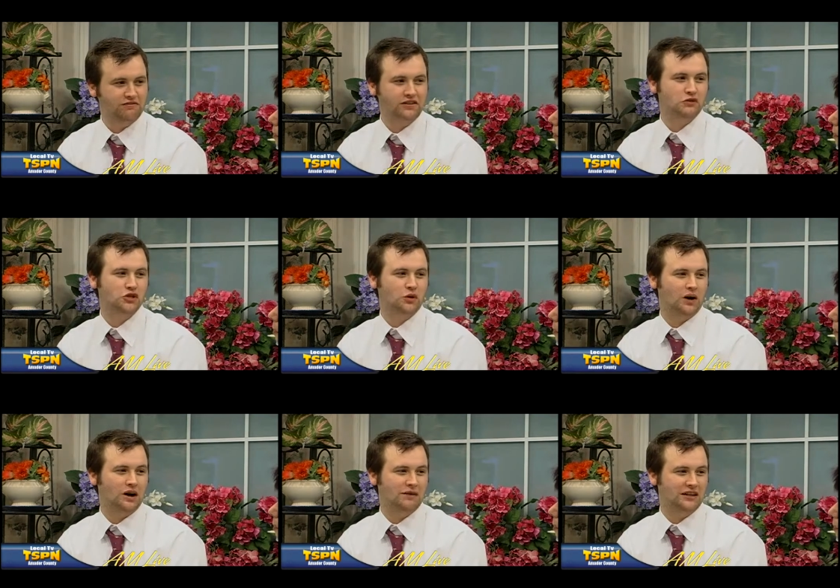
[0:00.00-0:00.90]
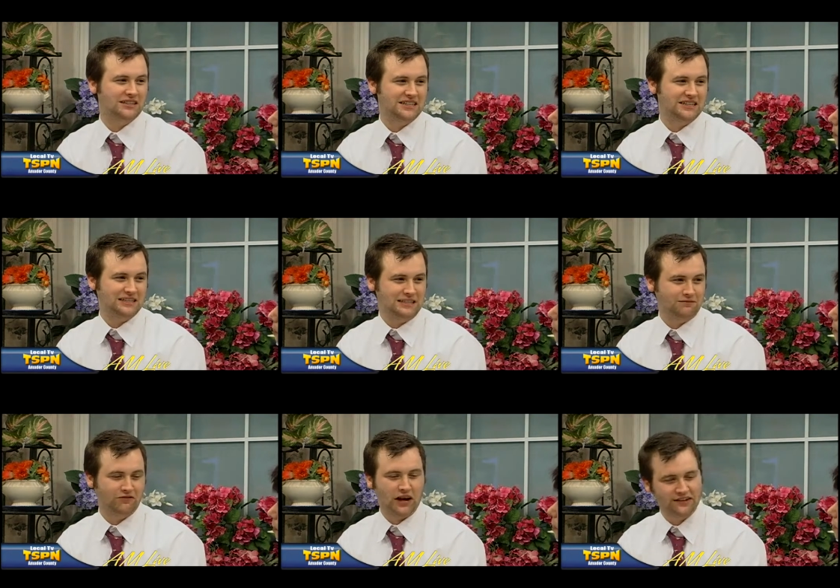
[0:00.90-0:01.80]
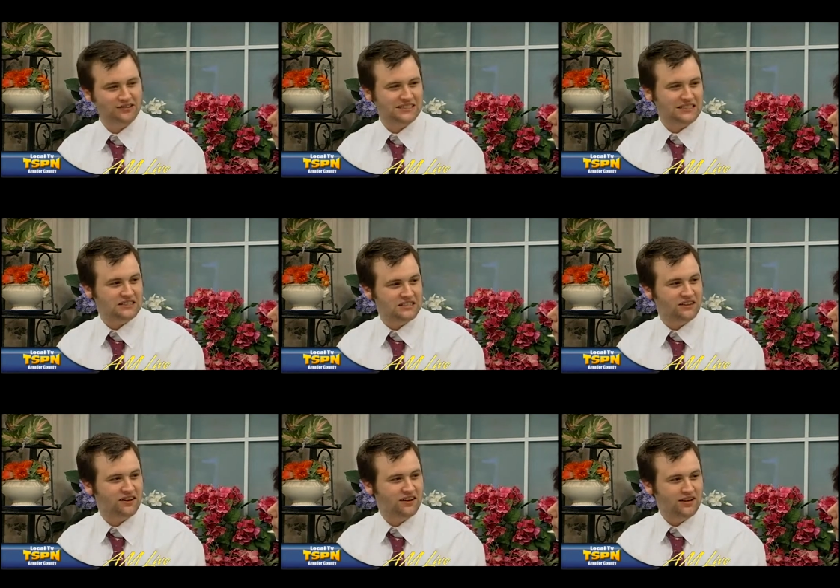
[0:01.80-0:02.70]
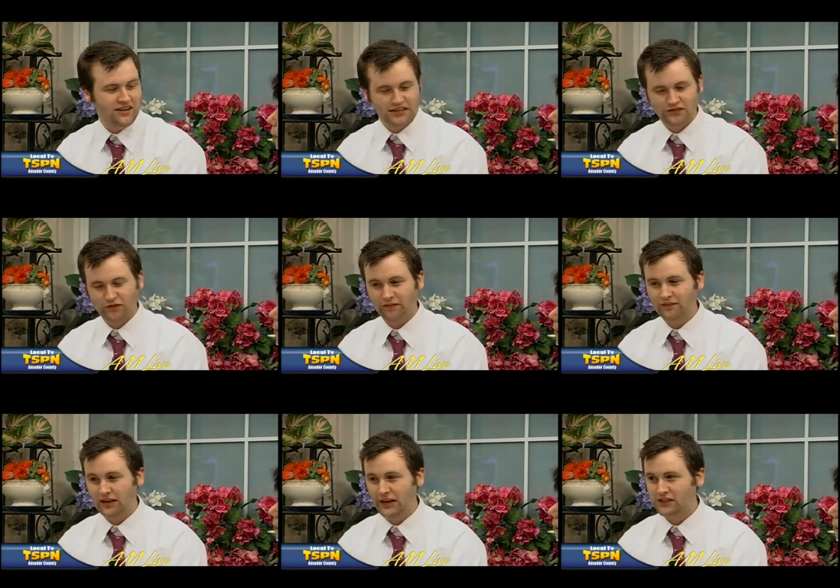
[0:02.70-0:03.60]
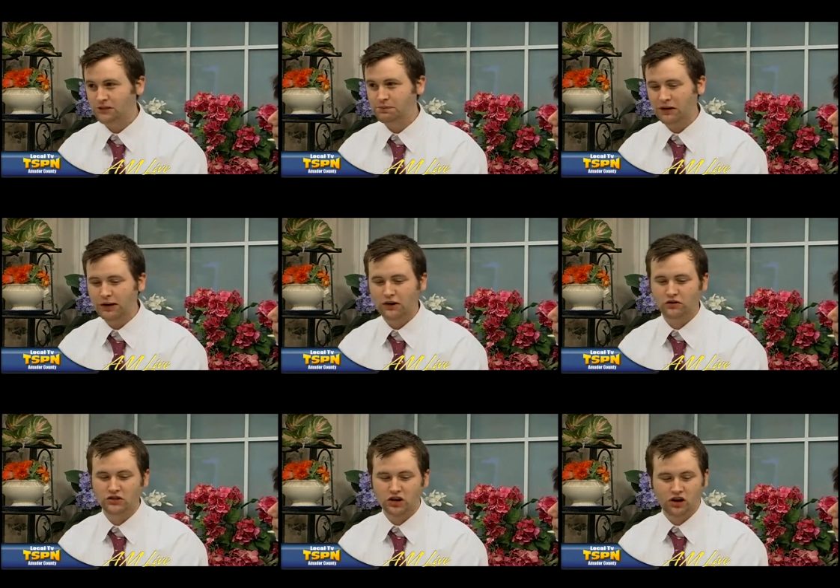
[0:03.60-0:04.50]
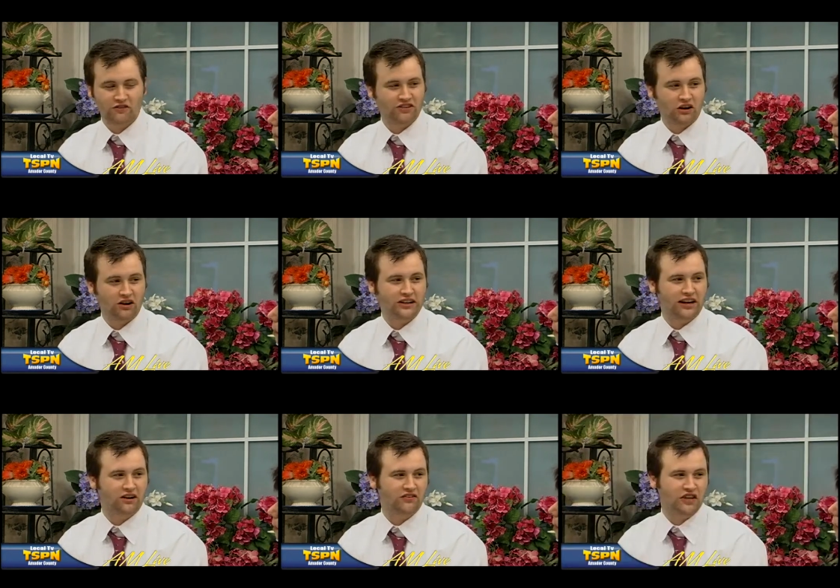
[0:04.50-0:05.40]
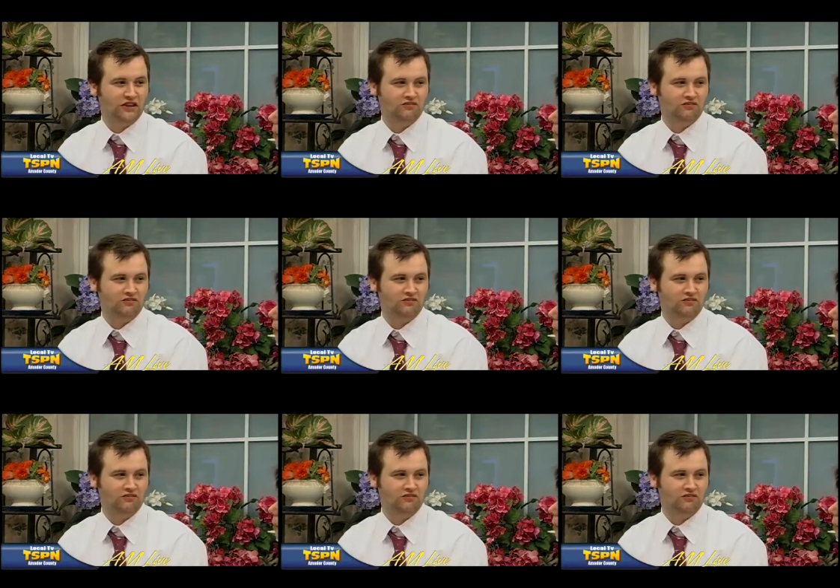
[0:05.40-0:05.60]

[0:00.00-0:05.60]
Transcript: Futurama. It's in its final season. Okay. It's from it's been around off on again off again